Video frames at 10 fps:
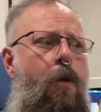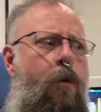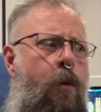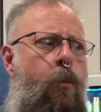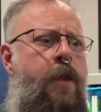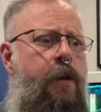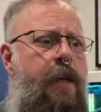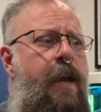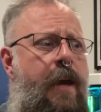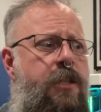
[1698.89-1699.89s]
or whether
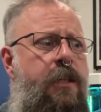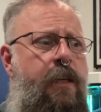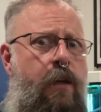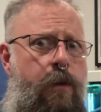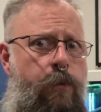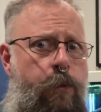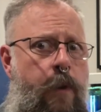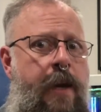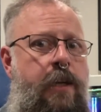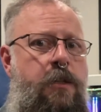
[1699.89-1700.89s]
he actually
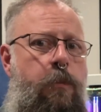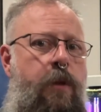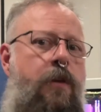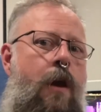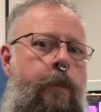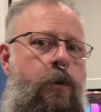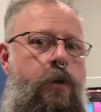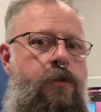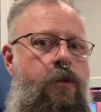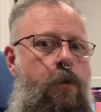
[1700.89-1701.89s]
arranged with
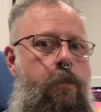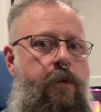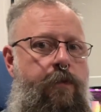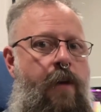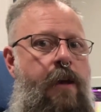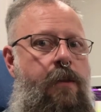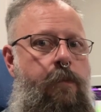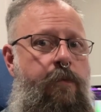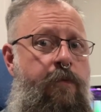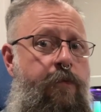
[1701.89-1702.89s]
Commodore to provide them